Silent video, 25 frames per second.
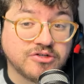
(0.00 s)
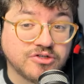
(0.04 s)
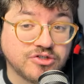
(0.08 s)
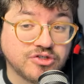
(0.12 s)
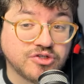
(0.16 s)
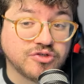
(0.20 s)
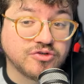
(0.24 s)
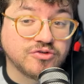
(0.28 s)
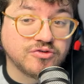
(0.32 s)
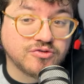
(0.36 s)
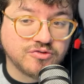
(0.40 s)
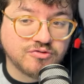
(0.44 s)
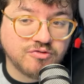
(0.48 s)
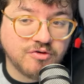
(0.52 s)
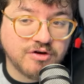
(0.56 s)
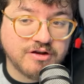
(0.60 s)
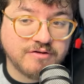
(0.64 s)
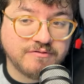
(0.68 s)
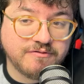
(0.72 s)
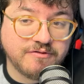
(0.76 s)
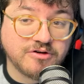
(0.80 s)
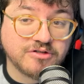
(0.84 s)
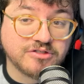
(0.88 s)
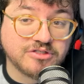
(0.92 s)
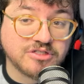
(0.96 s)
June
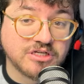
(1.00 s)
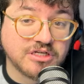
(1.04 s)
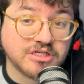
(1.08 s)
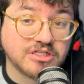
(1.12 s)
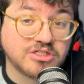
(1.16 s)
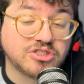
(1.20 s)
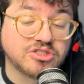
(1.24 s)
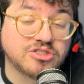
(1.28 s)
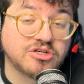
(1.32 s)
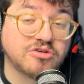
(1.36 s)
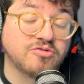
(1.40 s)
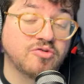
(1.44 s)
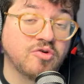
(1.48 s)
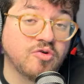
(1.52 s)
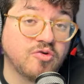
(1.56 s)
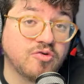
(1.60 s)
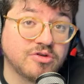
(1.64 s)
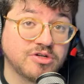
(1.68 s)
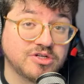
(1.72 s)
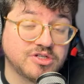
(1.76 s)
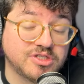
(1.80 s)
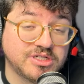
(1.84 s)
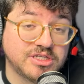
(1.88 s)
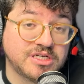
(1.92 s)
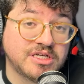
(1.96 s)
21st. It's so cool
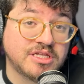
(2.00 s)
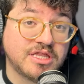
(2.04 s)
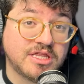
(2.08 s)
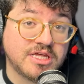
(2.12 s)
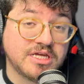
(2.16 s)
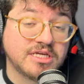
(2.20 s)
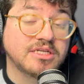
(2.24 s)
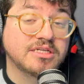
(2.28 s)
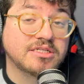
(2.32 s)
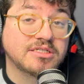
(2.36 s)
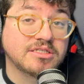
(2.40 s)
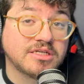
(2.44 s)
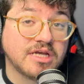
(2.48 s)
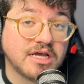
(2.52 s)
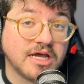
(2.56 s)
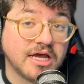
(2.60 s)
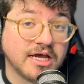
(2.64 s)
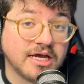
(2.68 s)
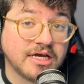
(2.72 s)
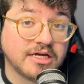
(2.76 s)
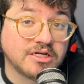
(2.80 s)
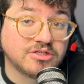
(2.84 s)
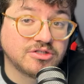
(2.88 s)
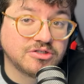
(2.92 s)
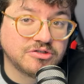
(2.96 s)
to see these
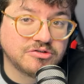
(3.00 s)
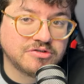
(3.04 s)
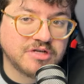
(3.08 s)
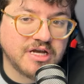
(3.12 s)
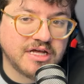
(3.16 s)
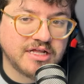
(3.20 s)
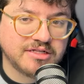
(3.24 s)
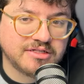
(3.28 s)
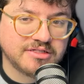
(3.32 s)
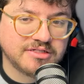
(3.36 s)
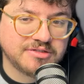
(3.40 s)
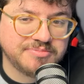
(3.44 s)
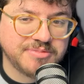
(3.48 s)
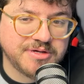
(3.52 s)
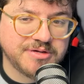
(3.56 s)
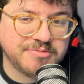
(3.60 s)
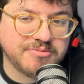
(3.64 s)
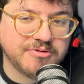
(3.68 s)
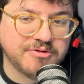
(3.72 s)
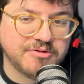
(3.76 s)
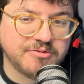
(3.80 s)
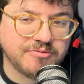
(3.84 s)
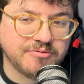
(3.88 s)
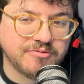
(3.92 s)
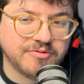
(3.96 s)
uh, true talented
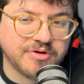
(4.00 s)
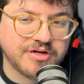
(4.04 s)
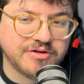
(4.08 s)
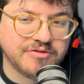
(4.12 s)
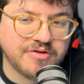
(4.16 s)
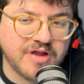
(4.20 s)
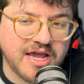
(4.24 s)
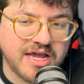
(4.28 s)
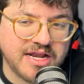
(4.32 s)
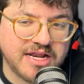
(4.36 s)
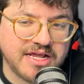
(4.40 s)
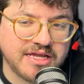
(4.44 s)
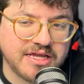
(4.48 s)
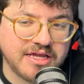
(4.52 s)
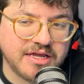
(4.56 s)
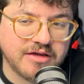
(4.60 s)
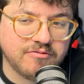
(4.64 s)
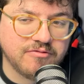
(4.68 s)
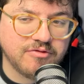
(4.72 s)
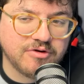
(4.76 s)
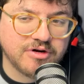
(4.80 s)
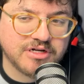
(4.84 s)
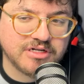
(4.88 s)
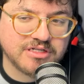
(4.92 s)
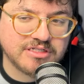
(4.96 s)
people reuniting
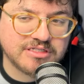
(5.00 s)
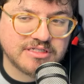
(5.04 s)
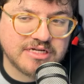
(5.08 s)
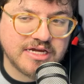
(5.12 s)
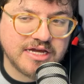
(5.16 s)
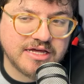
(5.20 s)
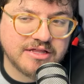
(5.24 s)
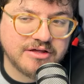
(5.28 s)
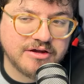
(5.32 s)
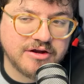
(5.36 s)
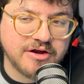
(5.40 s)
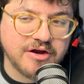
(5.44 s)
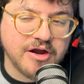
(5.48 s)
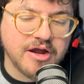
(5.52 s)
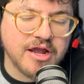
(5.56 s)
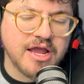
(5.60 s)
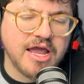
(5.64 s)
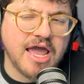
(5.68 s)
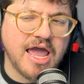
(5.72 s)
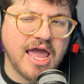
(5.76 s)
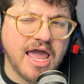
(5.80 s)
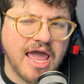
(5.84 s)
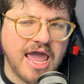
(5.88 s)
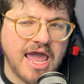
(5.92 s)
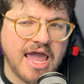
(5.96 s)
and working together
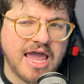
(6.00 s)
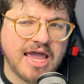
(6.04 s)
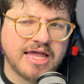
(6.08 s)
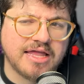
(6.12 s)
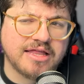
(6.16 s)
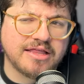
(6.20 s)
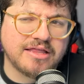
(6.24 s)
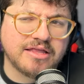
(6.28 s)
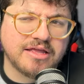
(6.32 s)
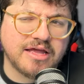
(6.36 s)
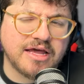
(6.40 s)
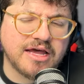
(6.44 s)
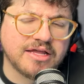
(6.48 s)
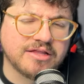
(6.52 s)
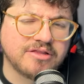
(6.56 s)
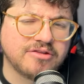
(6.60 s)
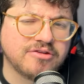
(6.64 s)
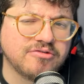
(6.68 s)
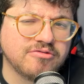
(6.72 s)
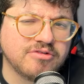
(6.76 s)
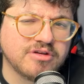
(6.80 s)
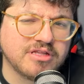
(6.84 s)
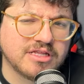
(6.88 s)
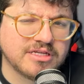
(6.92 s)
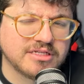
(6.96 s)
and uh,
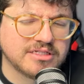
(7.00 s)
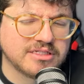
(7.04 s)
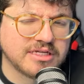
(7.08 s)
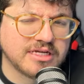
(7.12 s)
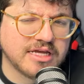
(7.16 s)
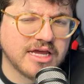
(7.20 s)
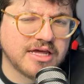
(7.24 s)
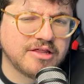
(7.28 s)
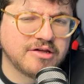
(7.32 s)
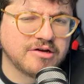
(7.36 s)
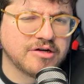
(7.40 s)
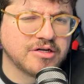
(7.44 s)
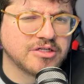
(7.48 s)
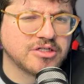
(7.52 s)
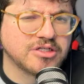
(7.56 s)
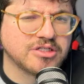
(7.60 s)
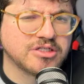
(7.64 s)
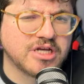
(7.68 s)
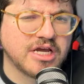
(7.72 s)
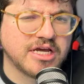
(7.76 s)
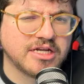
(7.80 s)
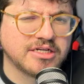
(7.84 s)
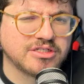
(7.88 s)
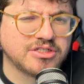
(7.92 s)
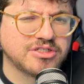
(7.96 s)
doing this together. It
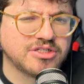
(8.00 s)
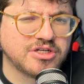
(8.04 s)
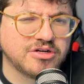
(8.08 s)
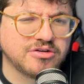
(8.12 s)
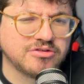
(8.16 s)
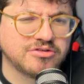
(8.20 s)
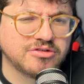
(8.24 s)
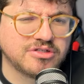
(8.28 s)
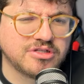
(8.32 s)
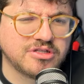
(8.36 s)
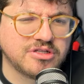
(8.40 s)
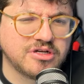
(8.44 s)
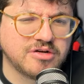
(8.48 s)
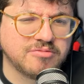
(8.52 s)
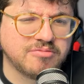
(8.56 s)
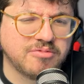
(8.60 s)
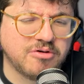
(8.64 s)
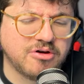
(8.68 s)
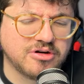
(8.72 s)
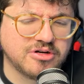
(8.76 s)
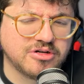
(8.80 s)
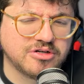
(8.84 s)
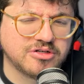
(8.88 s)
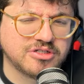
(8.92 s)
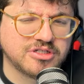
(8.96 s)
just kind of shows their
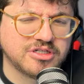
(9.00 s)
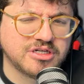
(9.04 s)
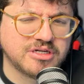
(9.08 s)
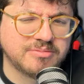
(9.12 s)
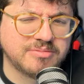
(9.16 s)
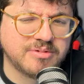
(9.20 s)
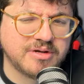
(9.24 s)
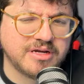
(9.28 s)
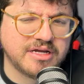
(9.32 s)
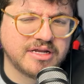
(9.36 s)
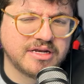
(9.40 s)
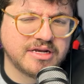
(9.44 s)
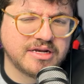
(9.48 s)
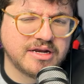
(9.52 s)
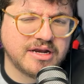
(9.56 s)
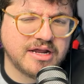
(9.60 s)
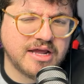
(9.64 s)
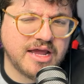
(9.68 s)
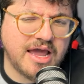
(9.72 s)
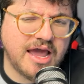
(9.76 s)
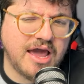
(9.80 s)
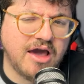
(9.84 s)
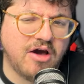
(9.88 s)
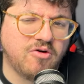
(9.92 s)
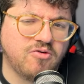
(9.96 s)
partnership and
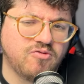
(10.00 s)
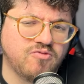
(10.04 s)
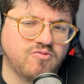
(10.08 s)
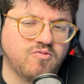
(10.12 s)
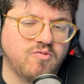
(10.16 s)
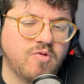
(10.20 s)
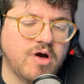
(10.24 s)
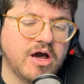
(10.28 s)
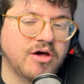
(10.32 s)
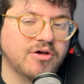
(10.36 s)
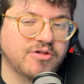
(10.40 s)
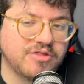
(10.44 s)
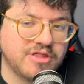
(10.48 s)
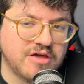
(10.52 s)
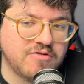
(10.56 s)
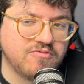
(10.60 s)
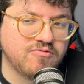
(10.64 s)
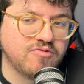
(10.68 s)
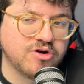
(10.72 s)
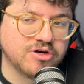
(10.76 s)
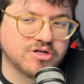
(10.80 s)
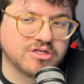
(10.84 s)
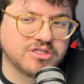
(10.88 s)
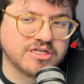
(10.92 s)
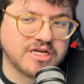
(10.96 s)
how well they
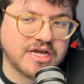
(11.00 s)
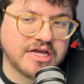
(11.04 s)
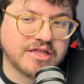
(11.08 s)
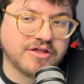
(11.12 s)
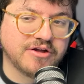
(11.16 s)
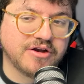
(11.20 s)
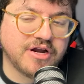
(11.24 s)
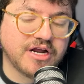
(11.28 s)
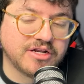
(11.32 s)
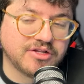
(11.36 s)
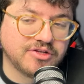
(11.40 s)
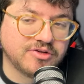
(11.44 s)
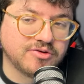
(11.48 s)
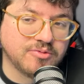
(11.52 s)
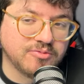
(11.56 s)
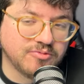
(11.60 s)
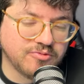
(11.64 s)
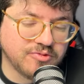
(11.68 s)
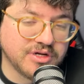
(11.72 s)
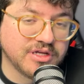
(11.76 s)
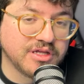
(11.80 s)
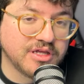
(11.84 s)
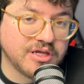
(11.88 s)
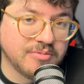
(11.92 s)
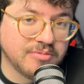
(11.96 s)
work together. And I do
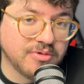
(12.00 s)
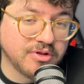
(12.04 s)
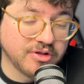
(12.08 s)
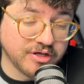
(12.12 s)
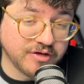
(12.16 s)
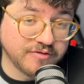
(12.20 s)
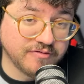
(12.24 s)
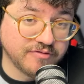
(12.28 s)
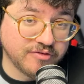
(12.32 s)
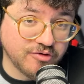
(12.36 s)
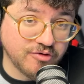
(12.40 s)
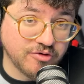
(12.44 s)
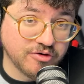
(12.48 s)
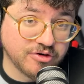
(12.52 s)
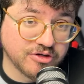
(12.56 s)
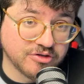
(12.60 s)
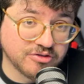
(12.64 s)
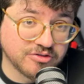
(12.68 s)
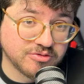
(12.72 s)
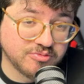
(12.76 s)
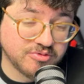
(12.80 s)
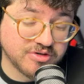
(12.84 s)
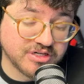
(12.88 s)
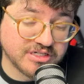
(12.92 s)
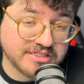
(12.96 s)
really believe
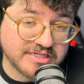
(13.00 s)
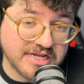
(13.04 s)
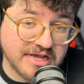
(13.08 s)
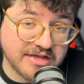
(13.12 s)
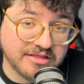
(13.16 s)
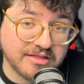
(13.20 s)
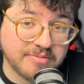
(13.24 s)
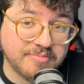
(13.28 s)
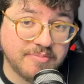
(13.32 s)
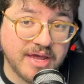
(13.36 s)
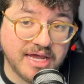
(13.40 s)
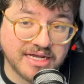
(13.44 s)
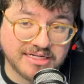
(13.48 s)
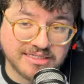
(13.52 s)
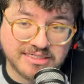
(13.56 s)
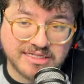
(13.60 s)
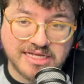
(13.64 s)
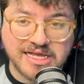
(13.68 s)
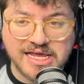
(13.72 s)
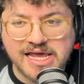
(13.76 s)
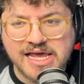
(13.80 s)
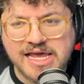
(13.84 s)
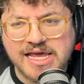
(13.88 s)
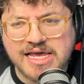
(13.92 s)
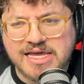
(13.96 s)
Yorgos brings out the best
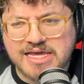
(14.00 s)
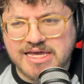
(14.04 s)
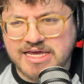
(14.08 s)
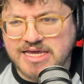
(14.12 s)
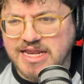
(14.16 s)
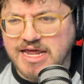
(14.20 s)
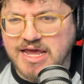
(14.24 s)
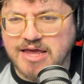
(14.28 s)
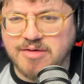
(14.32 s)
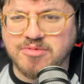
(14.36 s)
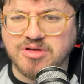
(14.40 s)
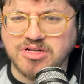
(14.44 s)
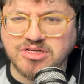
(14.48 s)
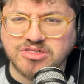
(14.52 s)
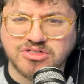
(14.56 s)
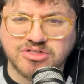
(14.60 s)
in Emma.